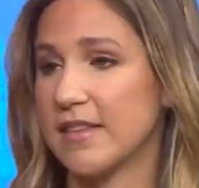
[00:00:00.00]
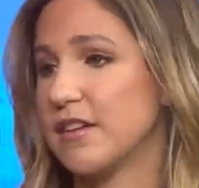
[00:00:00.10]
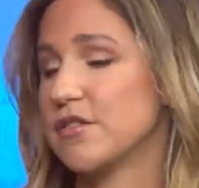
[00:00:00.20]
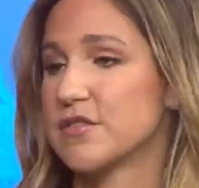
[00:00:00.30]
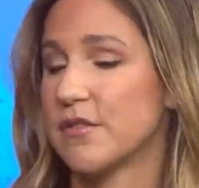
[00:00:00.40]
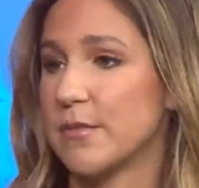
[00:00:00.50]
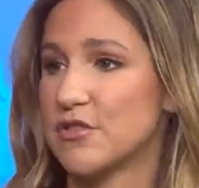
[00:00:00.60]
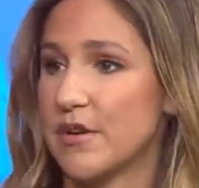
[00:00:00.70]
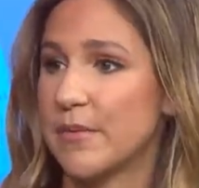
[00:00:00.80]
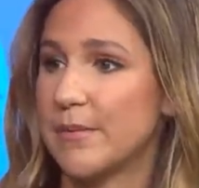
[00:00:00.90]
leaders from the
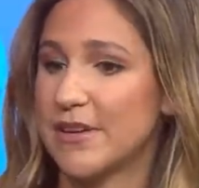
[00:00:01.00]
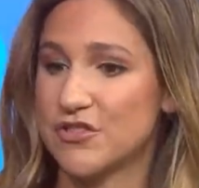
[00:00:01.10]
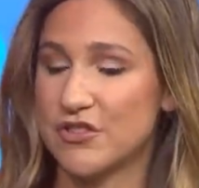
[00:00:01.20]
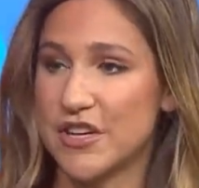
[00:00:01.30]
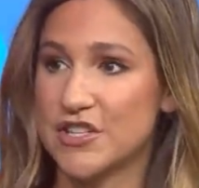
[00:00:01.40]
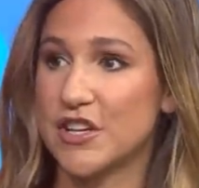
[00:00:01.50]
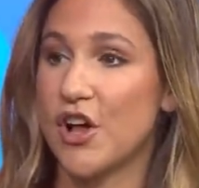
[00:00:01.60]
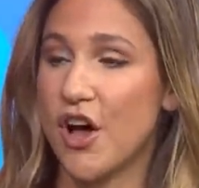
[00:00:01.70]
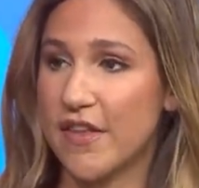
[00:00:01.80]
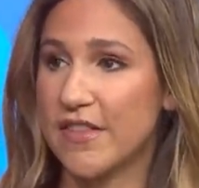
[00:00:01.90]
Trump administration
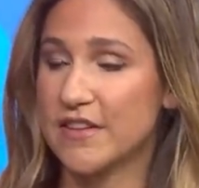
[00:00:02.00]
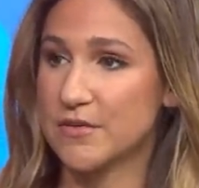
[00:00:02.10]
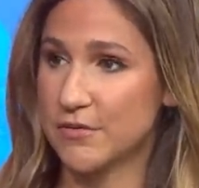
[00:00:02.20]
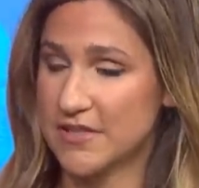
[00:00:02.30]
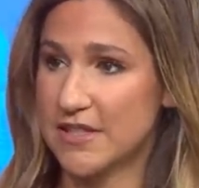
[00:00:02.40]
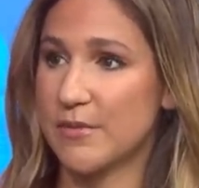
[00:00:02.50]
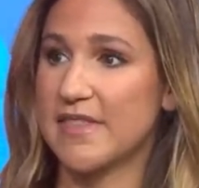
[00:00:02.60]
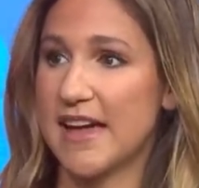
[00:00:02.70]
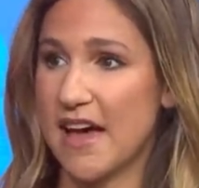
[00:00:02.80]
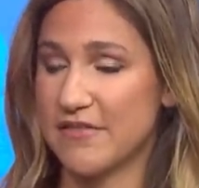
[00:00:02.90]
on this. We'll see what
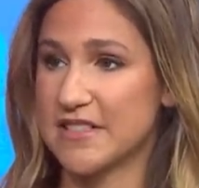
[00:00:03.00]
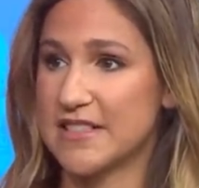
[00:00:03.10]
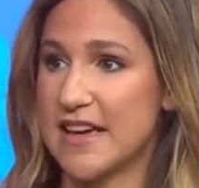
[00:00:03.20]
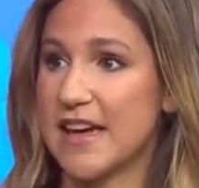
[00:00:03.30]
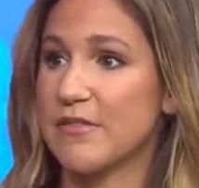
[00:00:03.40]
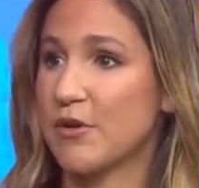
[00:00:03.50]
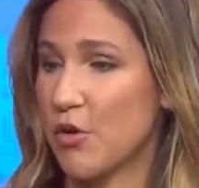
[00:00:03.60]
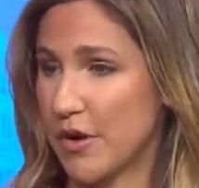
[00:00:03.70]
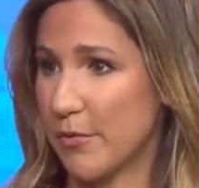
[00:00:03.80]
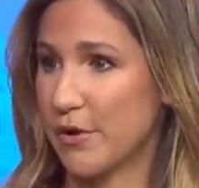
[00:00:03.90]
they have to say.
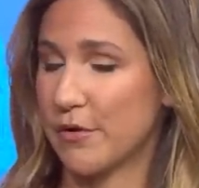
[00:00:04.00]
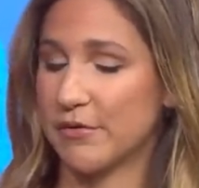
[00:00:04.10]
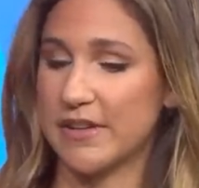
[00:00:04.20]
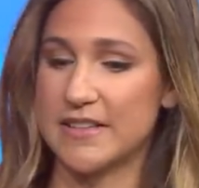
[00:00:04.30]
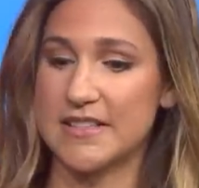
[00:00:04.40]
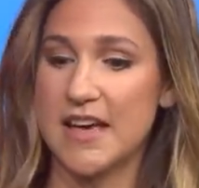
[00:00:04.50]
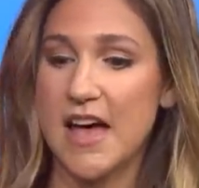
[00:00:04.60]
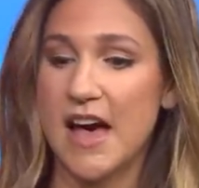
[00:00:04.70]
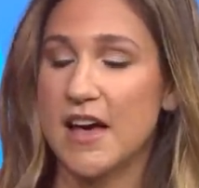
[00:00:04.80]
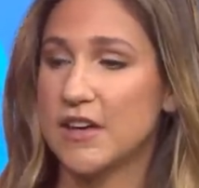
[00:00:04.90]
Cory Booker released
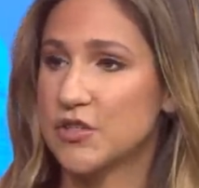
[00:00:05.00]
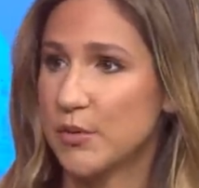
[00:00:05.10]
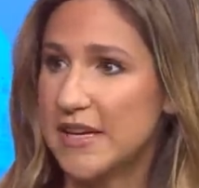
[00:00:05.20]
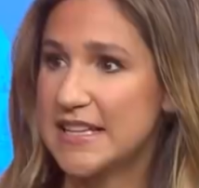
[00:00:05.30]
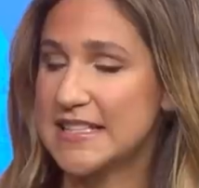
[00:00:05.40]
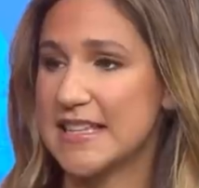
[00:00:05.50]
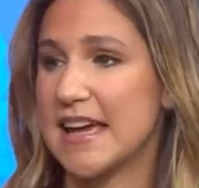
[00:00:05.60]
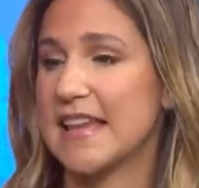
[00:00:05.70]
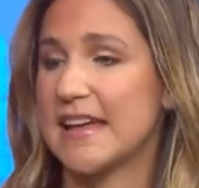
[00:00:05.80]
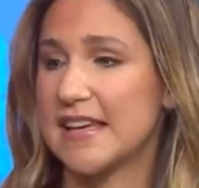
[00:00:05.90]
a tweet
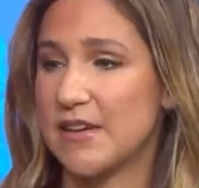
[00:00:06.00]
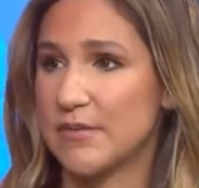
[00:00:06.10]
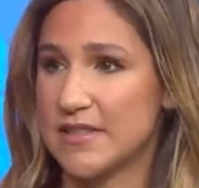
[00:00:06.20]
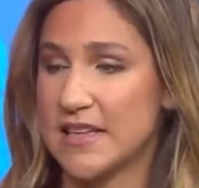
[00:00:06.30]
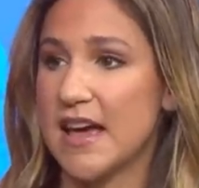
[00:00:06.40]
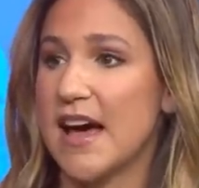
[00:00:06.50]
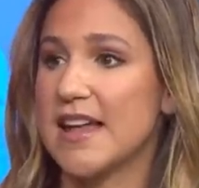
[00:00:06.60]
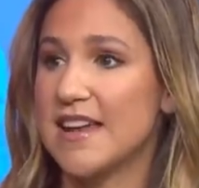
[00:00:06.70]
saying that he was uh,